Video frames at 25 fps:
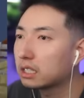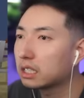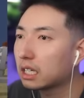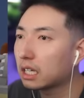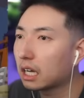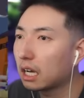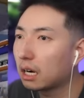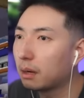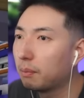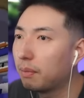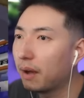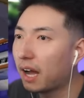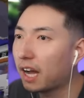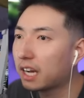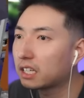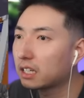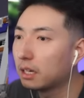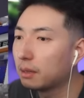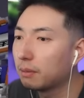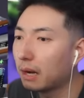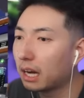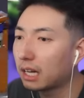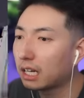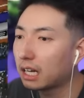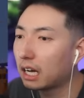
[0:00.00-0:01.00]
I gotta back
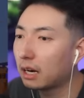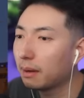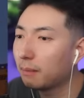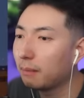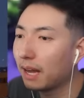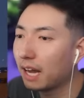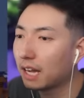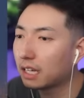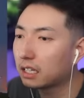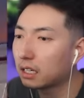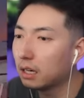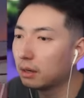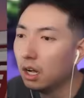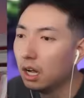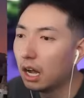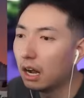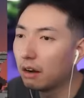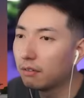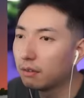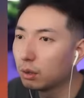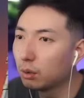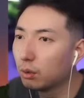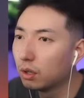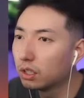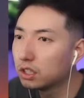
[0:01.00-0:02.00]
up.
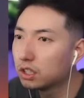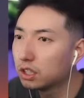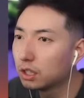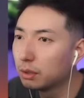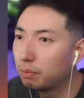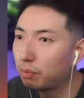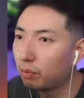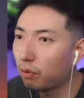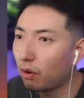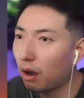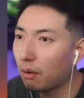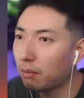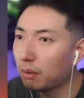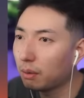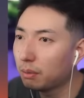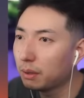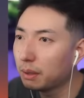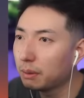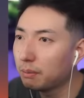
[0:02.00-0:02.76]
Everyone should probably